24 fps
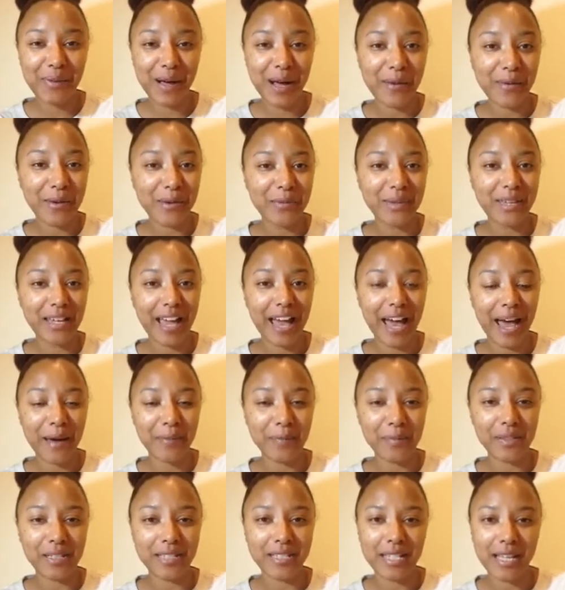I will be
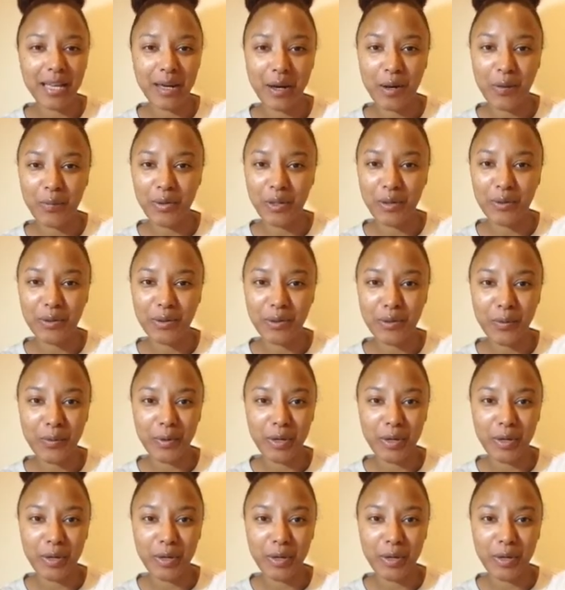happy to help you with the